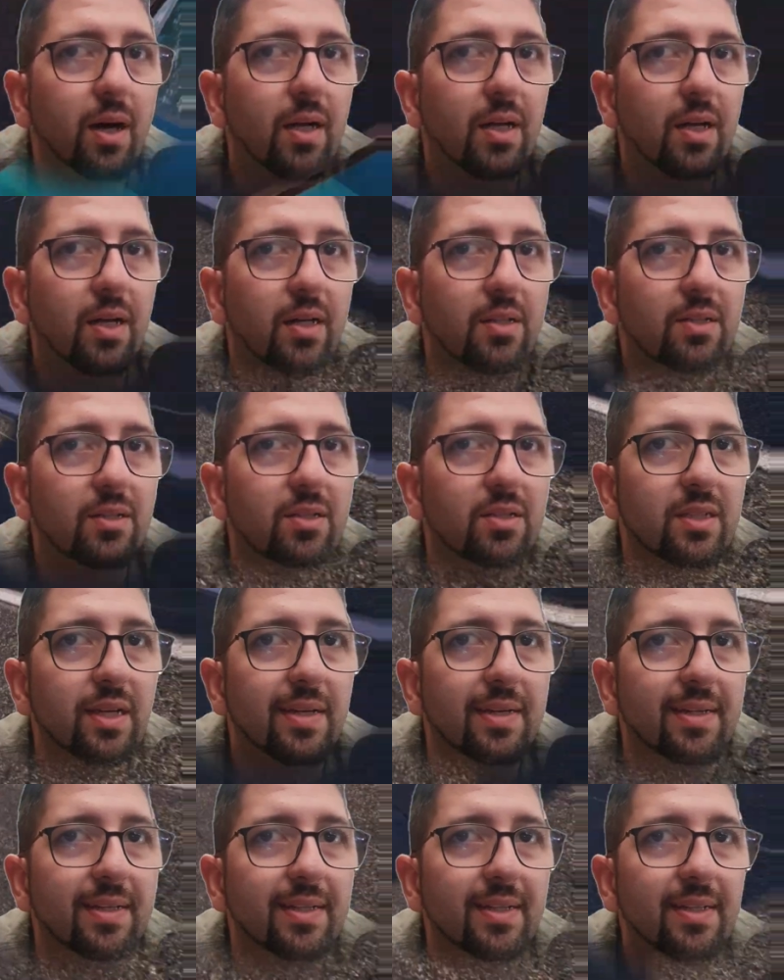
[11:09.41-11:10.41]
I like to
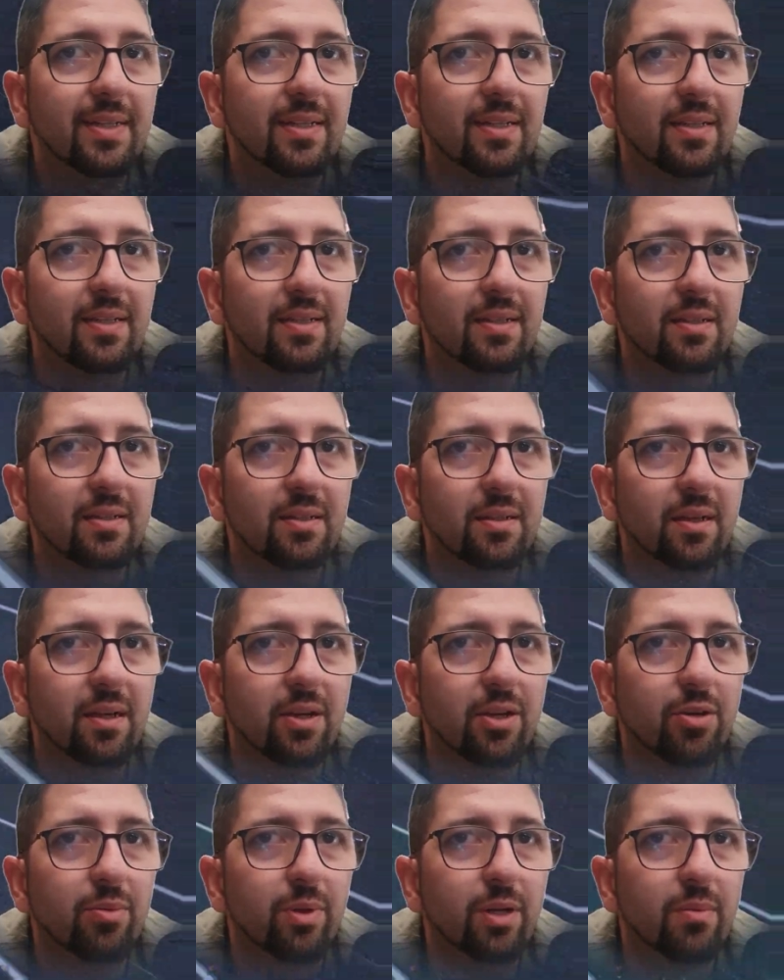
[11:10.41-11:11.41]
stay in here,
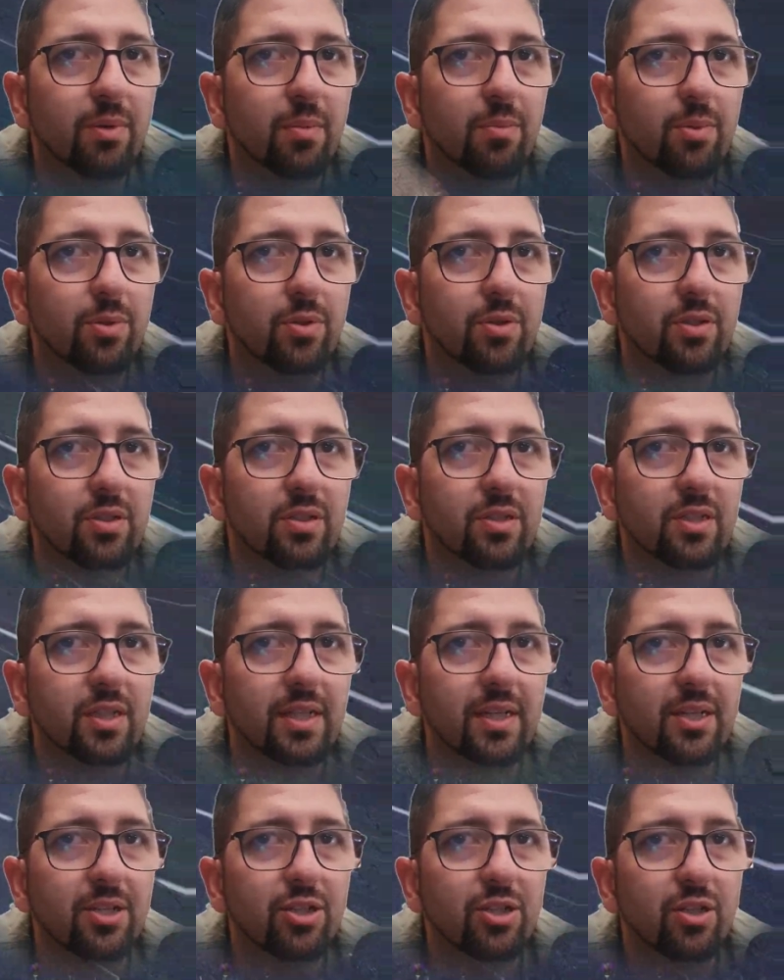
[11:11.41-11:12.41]
accumulate my boost,
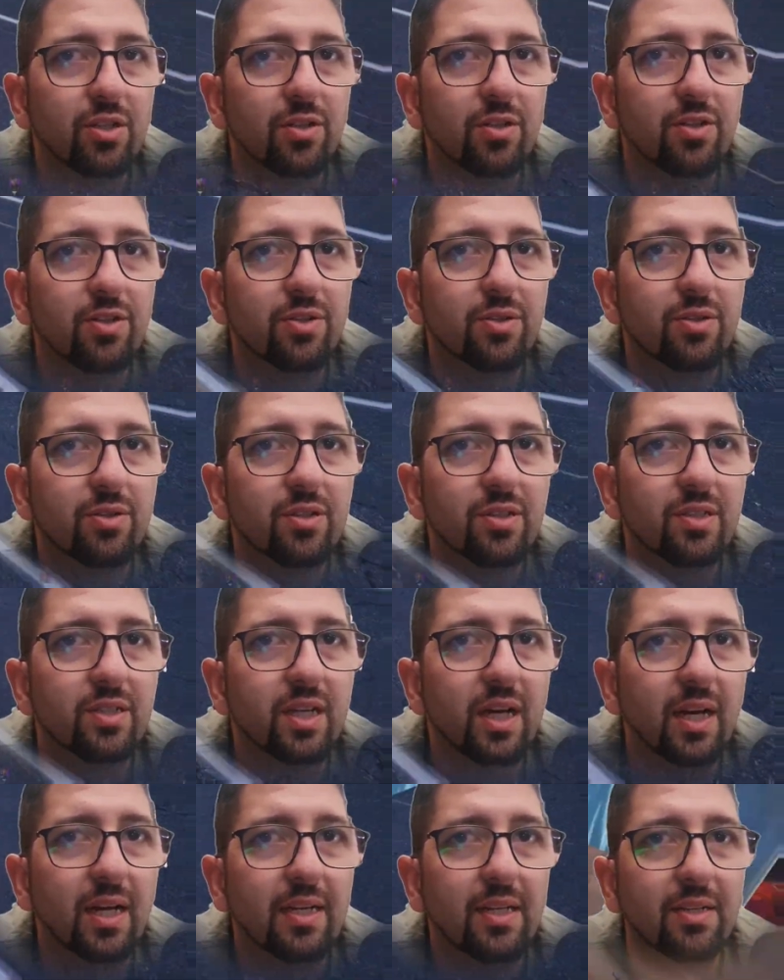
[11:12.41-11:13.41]
slingshot through the
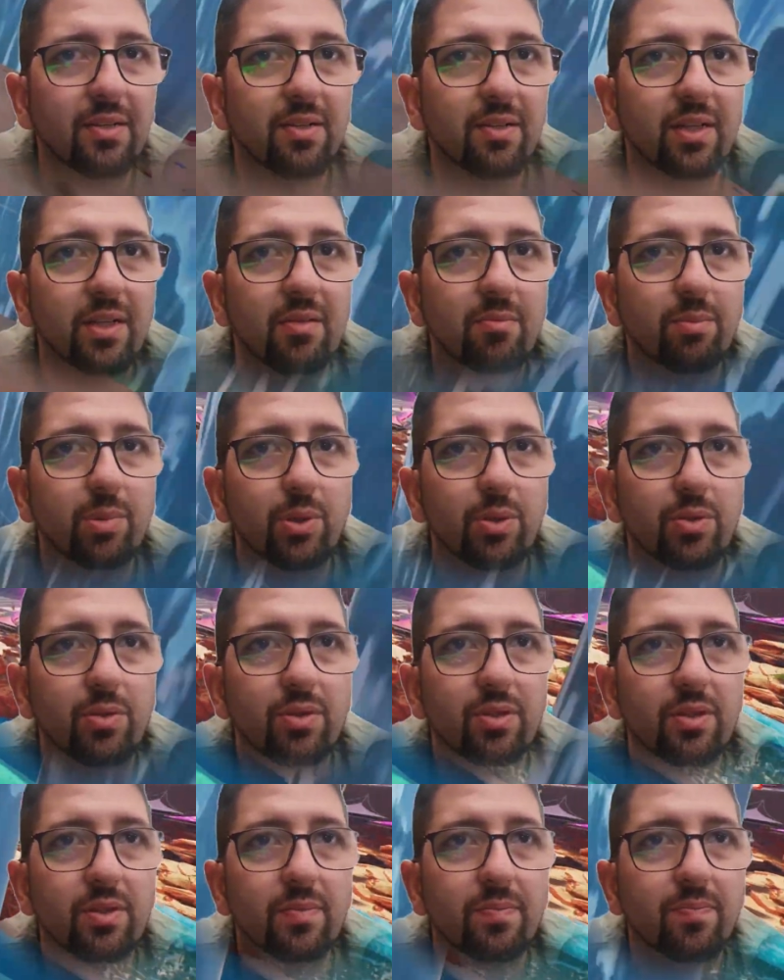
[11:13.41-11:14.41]
side here, and then
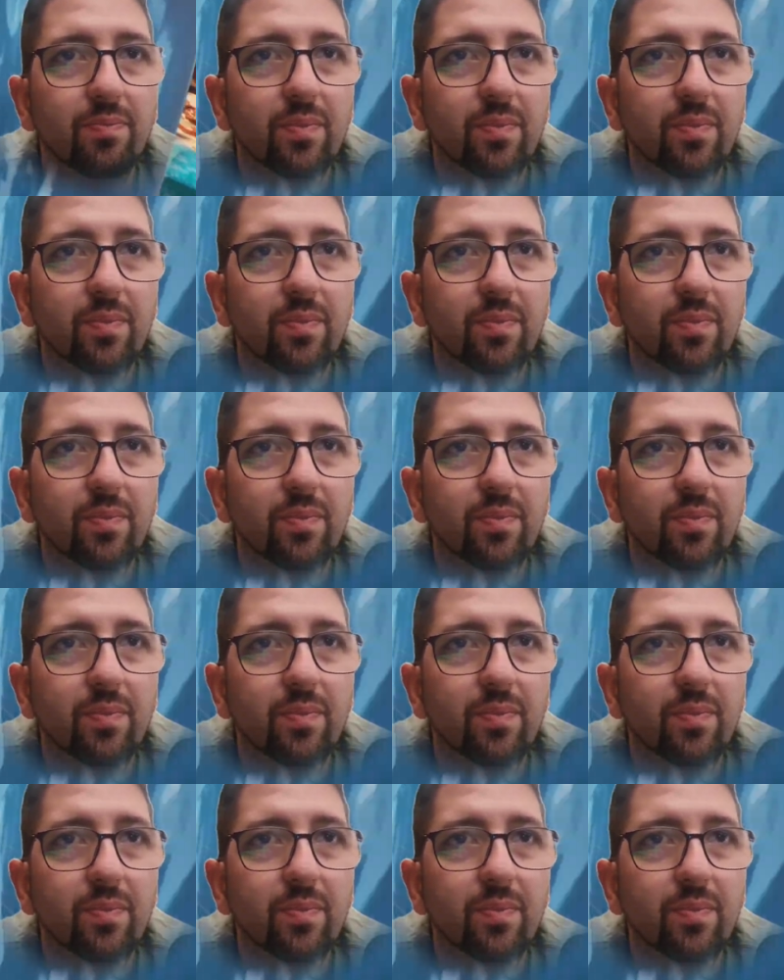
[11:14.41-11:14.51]
boost.